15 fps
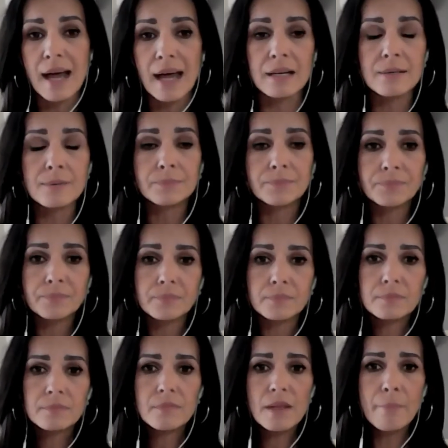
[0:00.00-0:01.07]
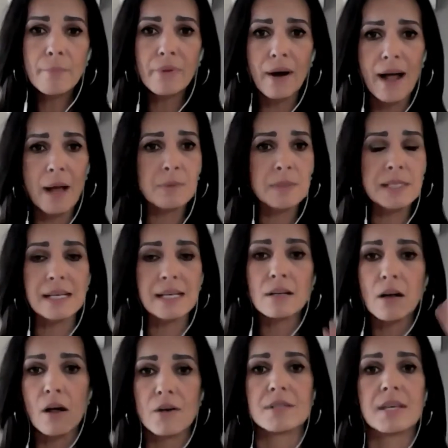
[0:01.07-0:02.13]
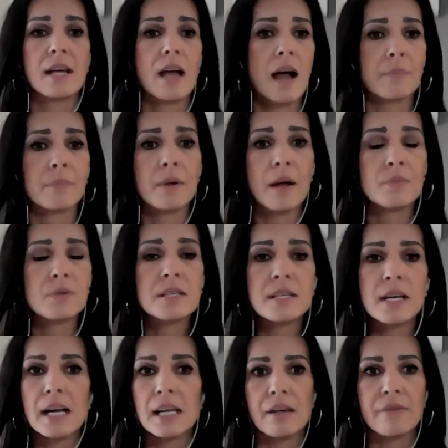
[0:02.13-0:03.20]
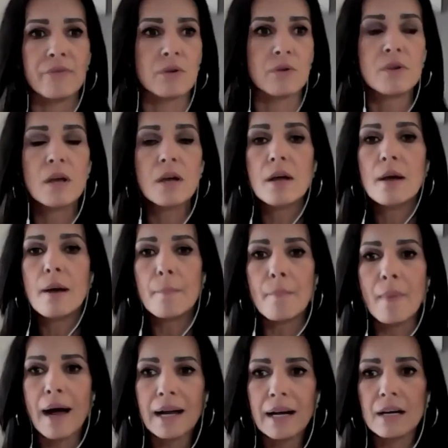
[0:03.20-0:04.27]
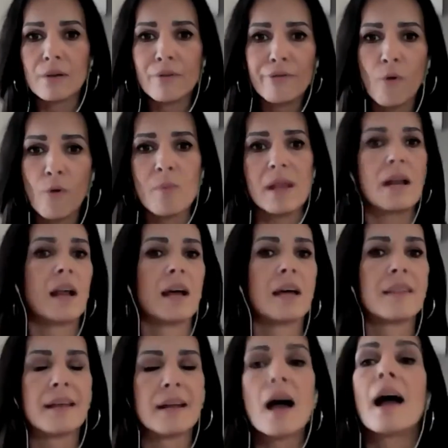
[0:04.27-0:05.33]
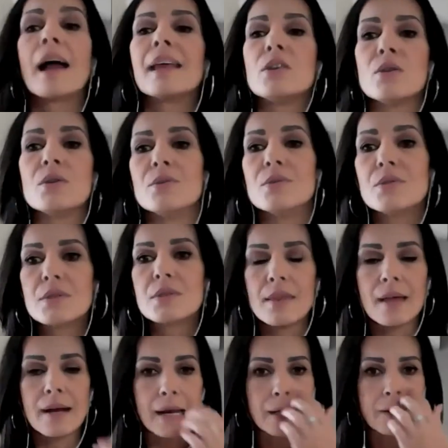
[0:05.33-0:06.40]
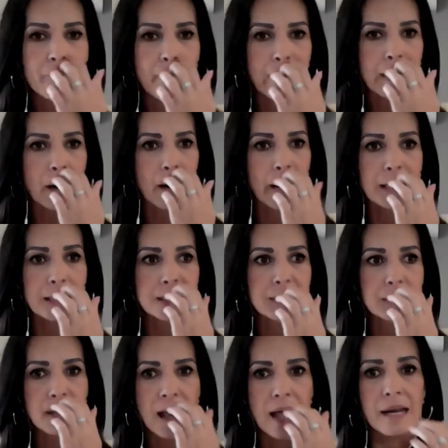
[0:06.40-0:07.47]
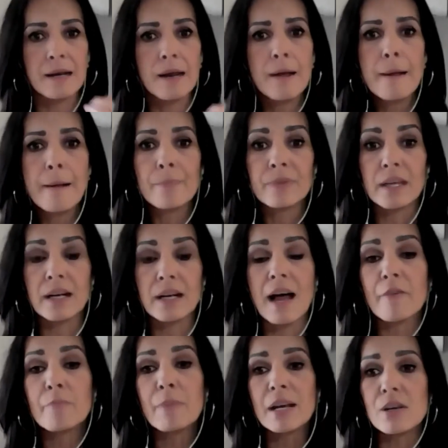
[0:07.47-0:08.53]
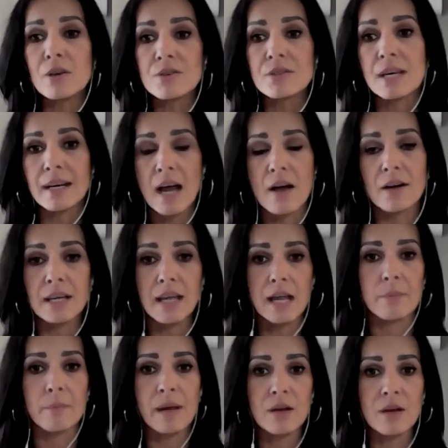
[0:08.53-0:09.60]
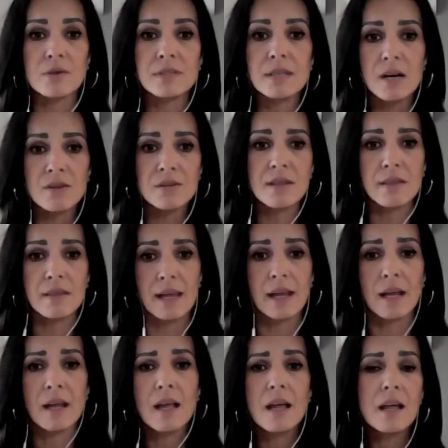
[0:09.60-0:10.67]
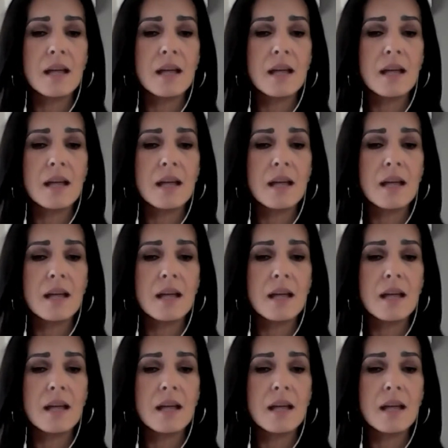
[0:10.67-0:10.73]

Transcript: And perhaps in closing, I'm just going to give you my little formula that I use and that I give my clients and that I've been using now again, because here's the thing,